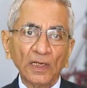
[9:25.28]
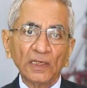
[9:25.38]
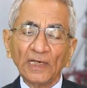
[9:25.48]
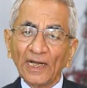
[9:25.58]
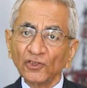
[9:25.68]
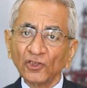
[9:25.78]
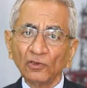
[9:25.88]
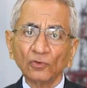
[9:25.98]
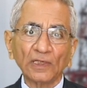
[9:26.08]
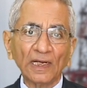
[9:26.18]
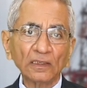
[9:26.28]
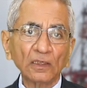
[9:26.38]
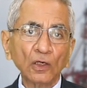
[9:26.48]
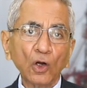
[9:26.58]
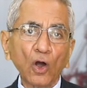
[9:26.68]
In addition to
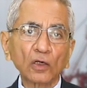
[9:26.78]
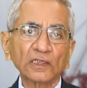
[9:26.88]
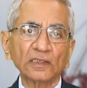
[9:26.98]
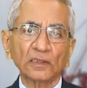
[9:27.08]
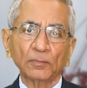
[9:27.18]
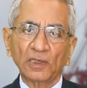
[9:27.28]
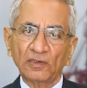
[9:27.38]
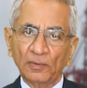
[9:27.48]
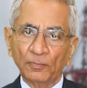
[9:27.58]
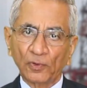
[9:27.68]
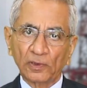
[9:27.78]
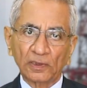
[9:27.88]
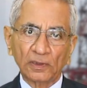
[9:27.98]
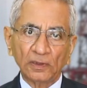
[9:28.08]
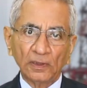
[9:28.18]
that, octane number is
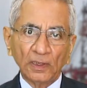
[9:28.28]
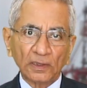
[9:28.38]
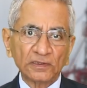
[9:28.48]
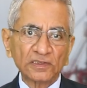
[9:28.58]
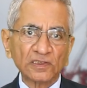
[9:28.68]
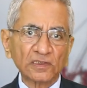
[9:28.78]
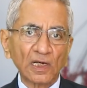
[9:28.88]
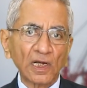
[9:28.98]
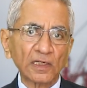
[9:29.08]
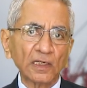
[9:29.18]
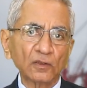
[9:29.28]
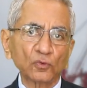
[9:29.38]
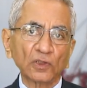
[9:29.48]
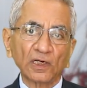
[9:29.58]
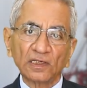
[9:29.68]
important. This is
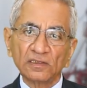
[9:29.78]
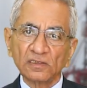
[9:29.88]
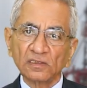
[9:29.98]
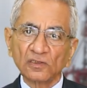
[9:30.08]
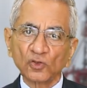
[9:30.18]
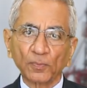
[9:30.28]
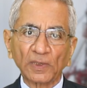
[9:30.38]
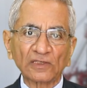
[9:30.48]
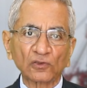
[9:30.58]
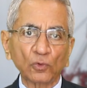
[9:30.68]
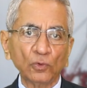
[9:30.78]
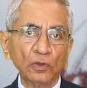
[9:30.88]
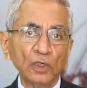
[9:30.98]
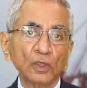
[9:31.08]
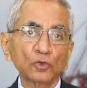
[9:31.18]
related to the resistance of
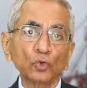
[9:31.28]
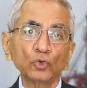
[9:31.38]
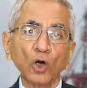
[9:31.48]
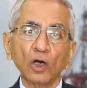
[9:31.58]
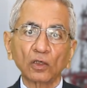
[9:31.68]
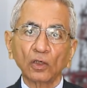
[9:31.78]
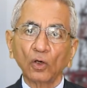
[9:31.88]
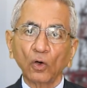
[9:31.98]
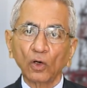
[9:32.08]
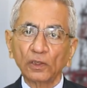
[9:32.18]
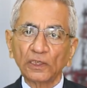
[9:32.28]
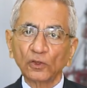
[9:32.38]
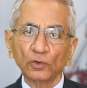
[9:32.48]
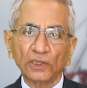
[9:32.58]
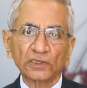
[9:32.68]
gasoline to knock or
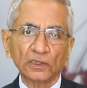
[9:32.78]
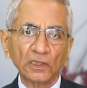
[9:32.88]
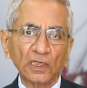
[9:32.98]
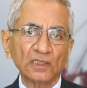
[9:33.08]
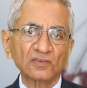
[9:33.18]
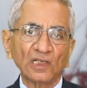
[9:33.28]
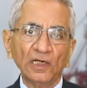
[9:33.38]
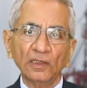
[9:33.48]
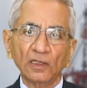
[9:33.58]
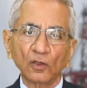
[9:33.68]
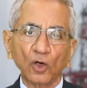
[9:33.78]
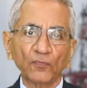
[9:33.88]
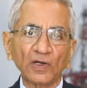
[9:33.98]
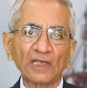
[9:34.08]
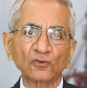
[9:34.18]
detonation in a cylinder
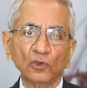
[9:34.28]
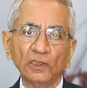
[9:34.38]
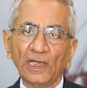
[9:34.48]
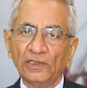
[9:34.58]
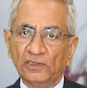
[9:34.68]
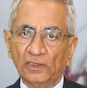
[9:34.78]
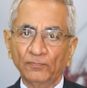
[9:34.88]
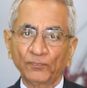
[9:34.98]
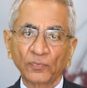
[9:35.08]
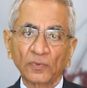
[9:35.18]
of a gasoline engine.